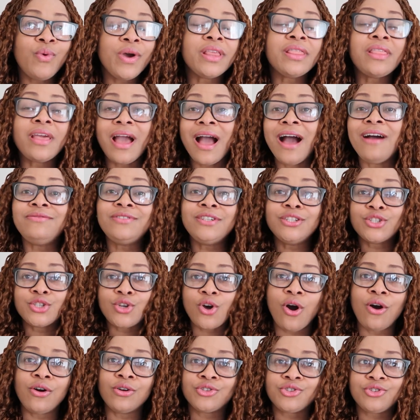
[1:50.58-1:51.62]
they have this
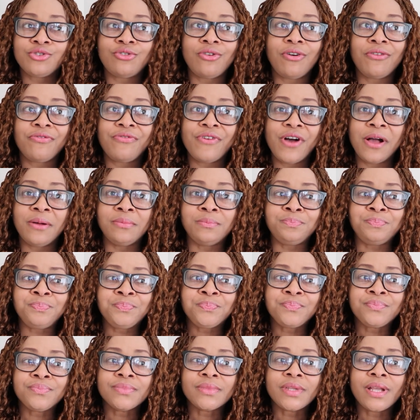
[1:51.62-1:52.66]
culture of
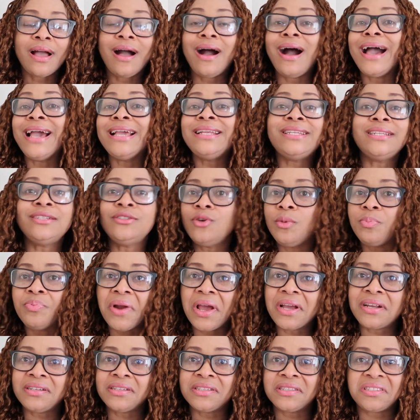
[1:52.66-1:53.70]
hiding your
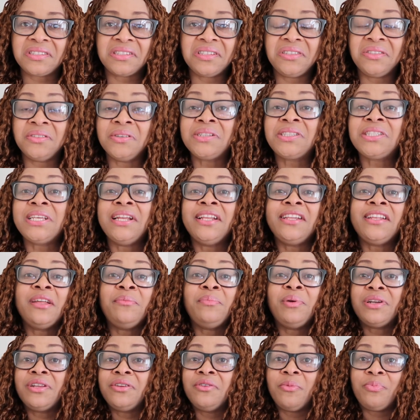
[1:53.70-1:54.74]
pregnancy, not telling
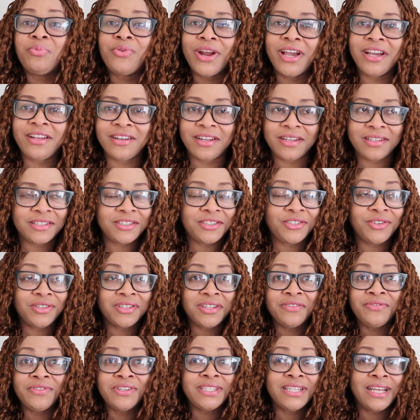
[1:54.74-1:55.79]
anybody you're pregnant. Don't
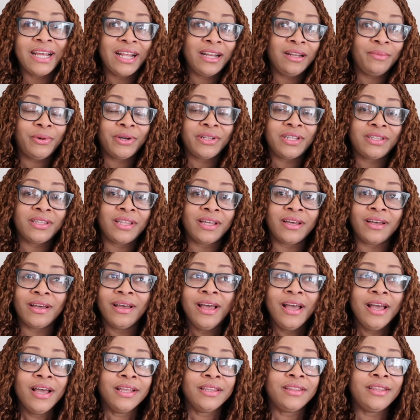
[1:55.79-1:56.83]
even tell anybody
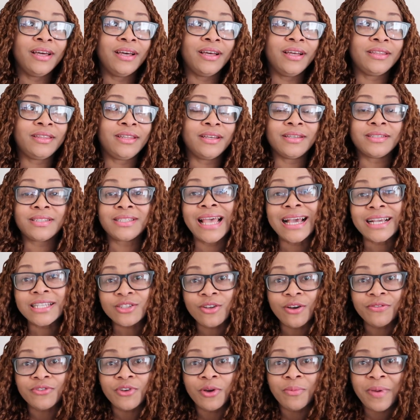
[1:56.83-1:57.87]
the sex
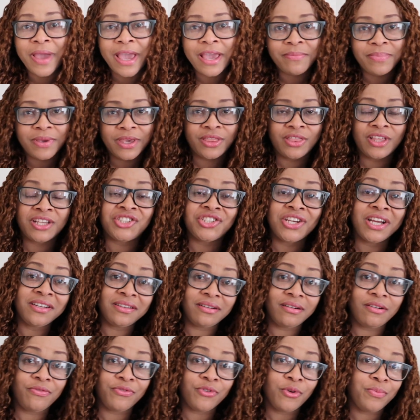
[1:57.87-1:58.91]
of your baby, the
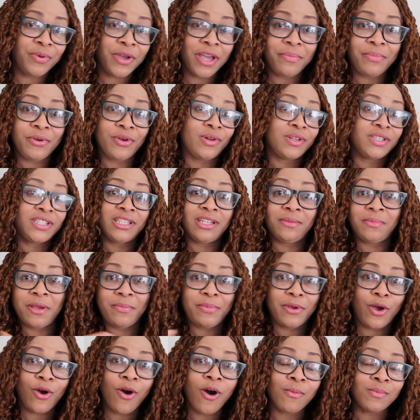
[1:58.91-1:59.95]
gender of your baby until the
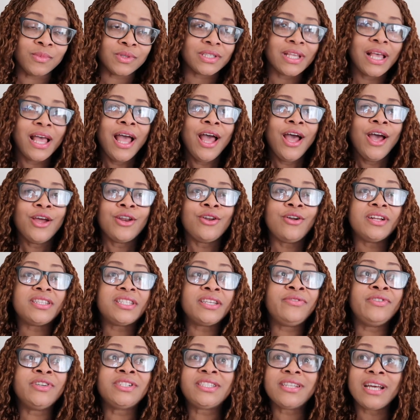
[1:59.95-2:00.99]
baby comes. Not
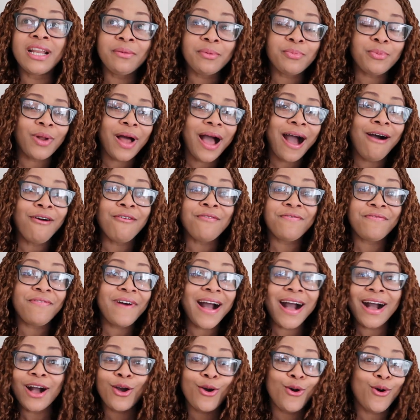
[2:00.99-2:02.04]
even telling people how
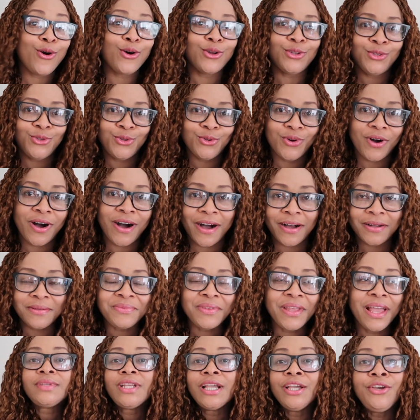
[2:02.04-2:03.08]
far gone you are.
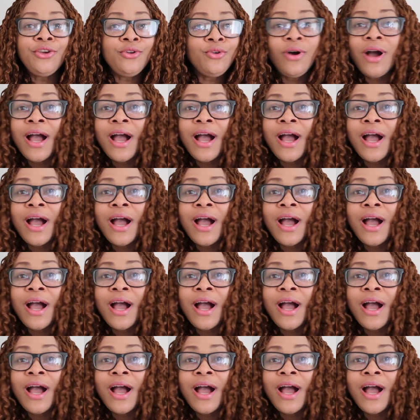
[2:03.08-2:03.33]
You know,